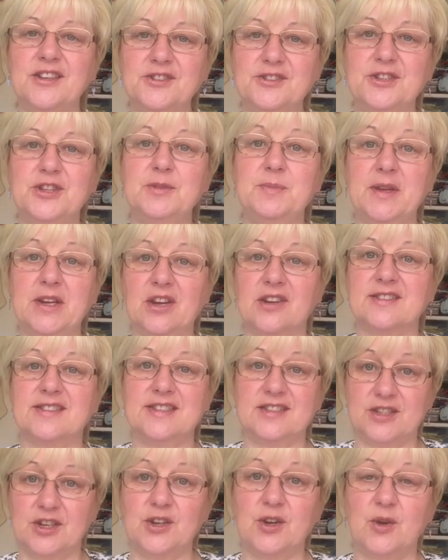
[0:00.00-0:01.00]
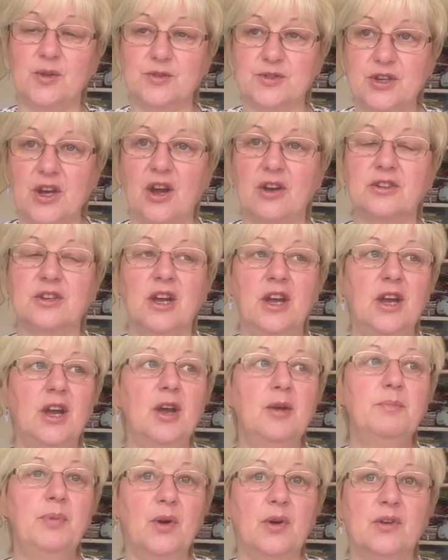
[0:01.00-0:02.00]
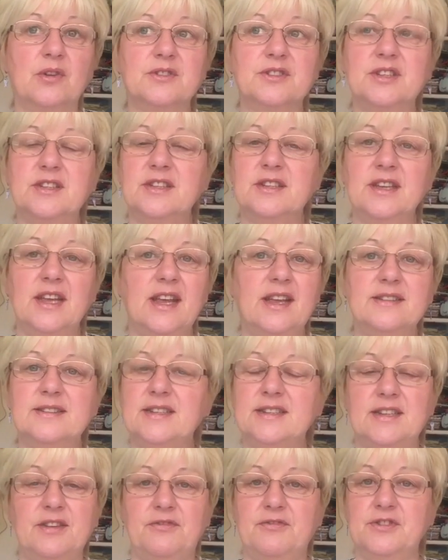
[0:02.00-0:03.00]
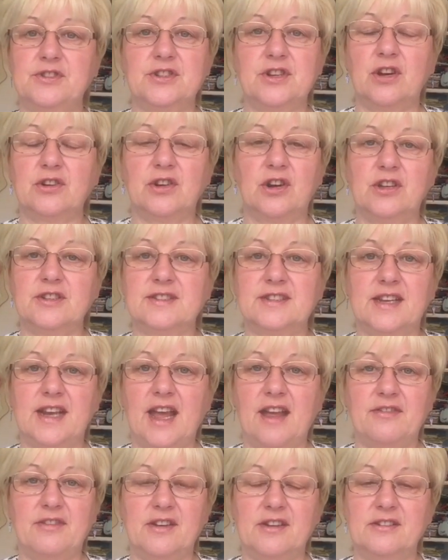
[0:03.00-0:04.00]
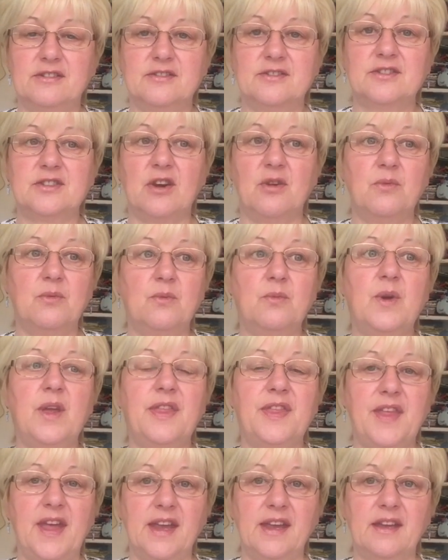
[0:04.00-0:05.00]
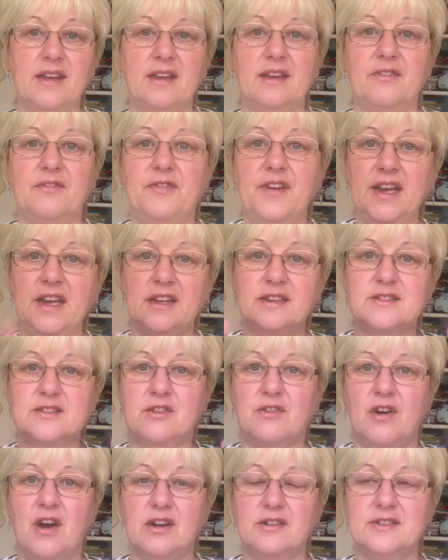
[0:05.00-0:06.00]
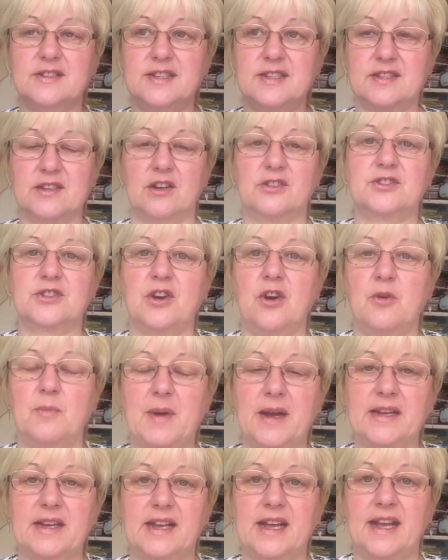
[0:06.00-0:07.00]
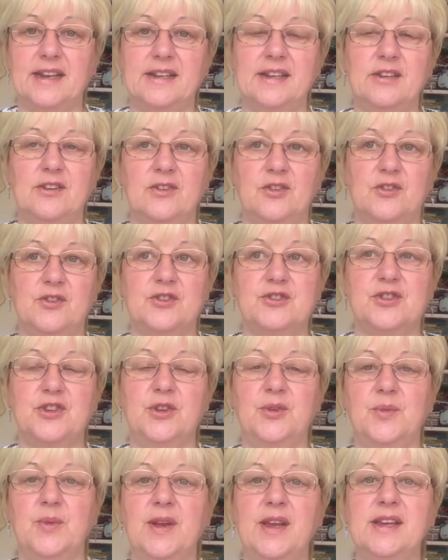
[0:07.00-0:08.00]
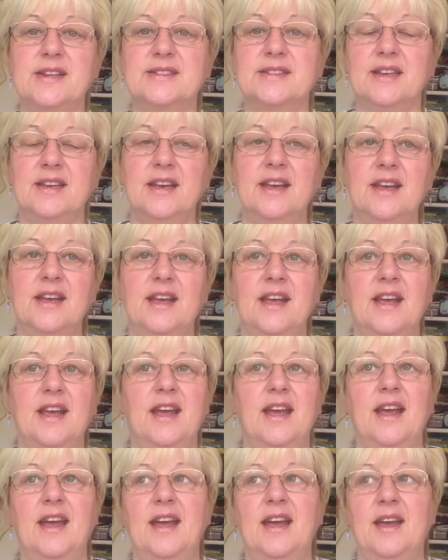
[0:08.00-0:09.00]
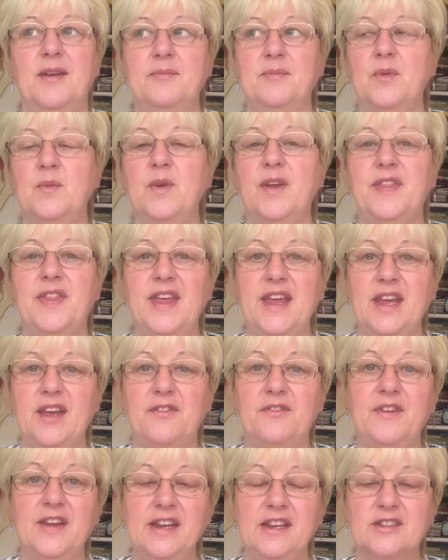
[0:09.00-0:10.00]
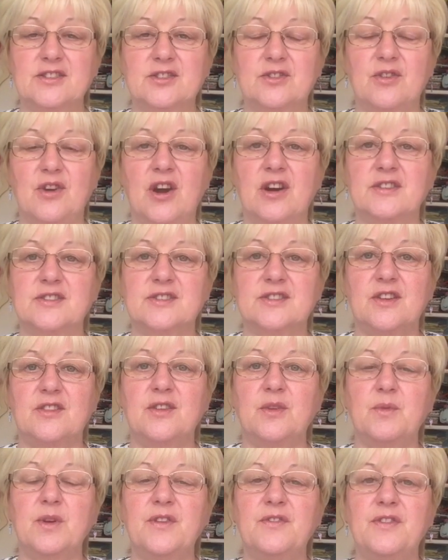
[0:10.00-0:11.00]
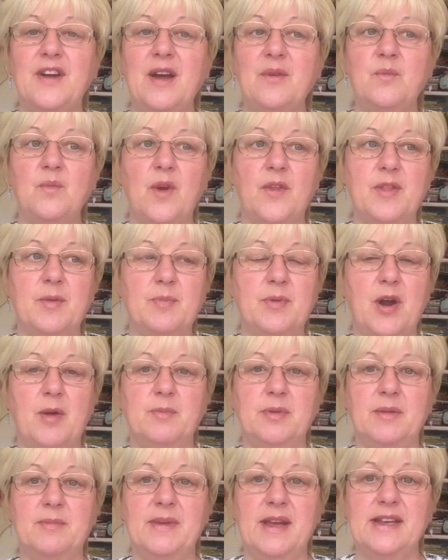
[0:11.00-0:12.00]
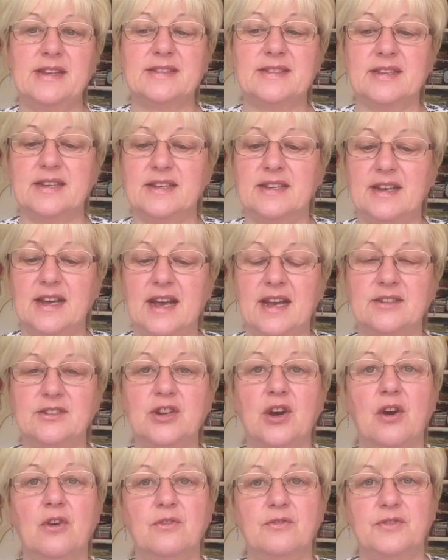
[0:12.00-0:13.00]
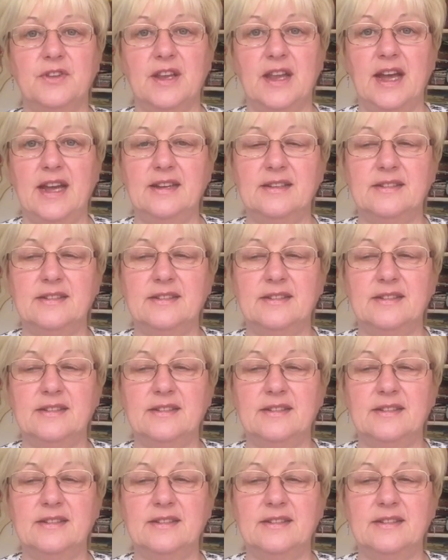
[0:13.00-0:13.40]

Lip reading: do because he's an old dog. But he's a different dog altogether. So we think, fingers crossed, he's got to go back again in another 2 weeks. We think, fingers crossed, that we found what the problem is, and hopefully